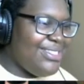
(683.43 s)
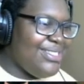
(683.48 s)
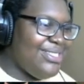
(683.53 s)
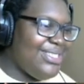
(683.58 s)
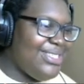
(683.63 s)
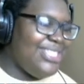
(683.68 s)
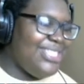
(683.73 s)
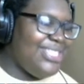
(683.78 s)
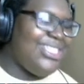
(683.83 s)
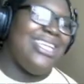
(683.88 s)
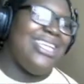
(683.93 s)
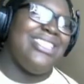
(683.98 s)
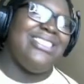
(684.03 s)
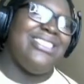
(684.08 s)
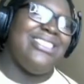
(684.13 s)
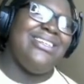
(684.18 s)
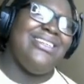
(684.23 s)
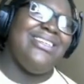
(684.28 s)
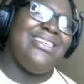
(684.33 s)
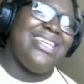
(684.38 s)
They try to
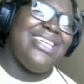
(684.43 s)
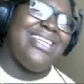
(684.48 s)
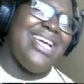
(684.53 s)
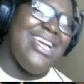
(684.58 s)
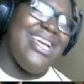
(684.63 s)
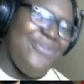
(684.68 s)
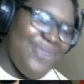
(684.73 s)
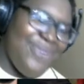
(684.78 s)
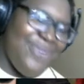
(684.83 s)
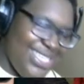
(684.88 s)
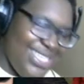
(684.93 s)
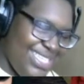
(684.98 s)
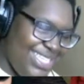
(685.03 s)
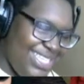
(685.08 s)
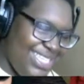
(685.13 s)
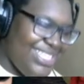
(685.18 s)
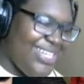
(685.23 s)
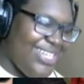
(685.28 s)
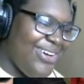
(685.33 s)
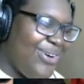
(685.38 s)
turn David
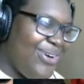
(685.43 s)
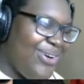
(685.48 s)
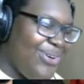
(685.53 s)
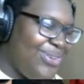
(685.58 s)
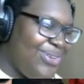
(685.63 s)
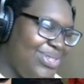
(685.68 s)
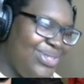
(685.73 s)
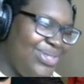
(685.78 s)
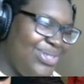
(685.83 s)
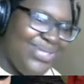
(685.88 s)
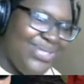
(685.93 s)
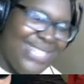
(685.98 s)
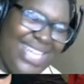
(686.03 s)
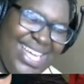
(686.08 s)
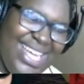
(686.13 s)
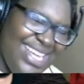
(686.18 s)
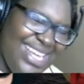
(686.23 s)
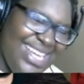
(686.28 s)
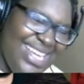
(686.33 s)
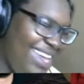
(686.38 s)
into old news.
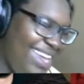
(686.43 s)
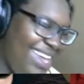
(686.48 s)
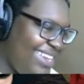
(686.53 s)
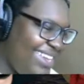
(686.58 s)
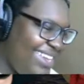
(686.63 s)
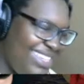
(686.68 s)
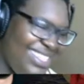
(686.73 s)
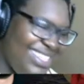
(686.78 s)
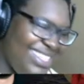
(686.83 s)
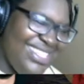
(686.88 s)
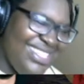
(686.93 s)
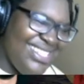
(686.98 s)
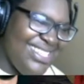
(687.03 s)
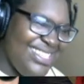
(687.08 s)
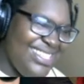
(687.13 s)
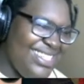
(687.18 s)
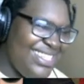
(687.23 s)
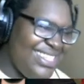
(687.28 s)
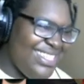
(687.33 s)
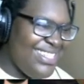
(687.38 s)
Hey.
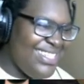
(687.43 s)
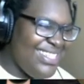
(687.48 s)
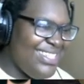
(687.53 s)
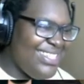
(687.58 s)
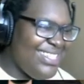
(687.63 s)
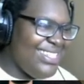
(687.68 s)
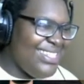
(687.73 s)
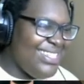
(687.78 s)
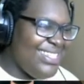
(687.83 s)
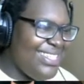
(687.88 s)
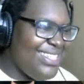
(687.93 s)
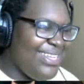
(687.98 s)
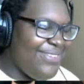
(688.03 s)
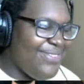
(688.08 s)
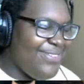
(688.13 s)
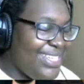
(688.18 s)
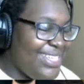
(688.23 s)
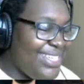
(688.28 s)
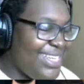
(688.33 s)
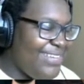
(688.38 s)

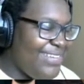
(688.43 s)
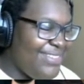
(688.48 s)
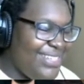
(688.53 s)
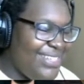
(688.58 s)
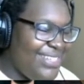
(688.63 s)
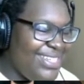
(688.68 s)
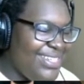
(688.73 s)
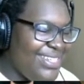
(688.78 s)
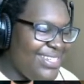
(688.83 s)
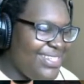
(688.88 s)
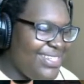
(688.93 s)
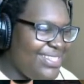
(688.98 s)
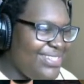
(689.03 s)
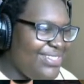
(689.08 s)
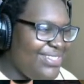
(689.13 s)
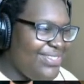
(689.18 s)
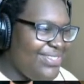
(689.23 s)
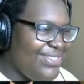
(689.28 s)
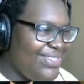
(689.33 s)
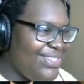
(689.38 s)
What the hell are you going to
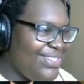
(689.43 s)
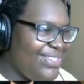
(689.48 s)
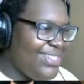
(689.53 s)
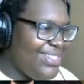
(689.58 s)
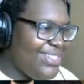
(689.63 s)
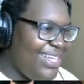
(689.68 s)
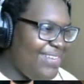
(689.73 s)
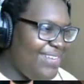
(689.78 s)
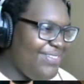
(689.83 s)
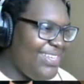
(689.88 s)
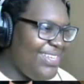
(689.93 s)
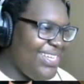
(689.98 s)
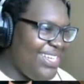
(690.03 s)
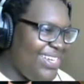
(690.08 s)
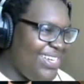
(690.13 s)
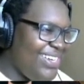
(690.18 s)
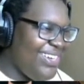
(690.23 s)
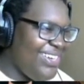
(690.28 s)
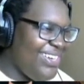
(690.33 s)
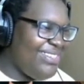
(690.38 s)
do? I'm
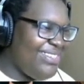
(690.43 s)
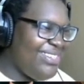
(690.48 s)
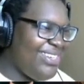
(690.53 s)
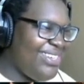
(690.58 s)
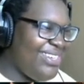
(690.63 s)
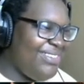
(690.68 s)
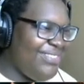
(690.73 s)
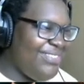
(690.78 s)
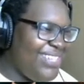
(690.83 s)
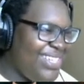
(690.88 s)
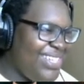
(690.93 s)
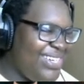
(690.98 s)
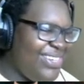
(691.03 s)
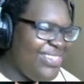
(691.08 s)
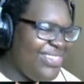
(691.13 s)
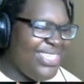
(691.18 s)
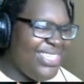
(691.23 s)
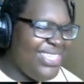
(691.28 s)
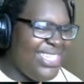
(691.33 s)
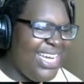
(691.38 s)
like,
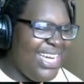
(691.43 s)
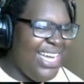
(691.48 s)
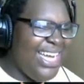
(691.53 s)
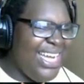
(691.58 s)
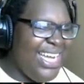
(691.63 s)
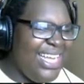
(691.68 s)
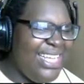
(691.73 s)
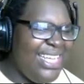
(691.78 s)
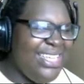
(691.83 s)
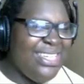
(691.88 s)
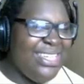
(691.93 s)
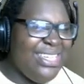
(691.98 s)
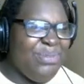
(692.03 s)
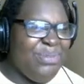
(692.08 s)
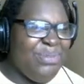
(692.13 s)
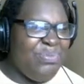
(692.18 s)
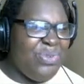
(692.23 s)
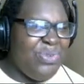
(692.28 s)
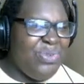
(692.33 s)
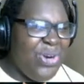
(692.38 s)
okay,
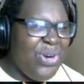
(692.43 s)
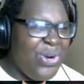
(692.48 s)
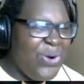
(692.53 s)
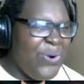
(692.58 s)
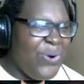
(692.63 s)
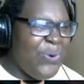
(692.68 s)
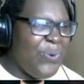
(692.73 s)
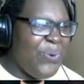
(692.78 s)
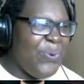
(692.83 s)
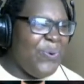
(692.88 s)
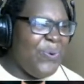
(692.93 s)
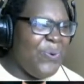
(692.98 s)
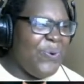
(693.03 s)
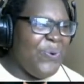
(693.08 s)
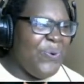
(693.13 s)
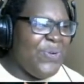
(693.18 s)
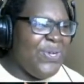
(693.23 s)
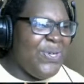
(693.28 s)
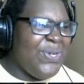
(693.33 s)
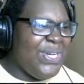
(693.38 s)
bro.
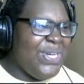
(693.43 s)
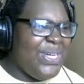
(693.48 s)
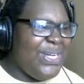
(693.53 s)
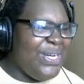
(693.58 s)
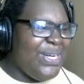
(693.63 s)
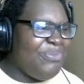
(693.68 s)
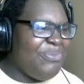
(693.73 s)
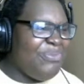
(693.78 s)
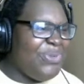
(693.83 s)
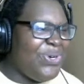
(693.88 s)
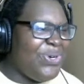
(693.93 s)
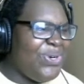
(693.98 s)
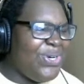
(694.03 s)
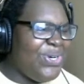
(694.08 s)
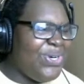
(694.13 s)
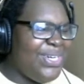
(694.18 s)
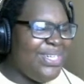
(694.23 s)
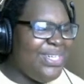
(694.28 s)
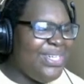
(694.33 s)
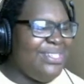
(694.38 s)
Come
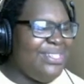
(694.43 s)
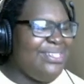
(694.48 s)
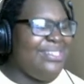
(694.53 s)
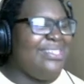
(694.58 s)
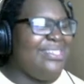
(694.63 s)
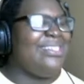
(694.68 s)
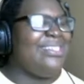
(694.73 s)
on.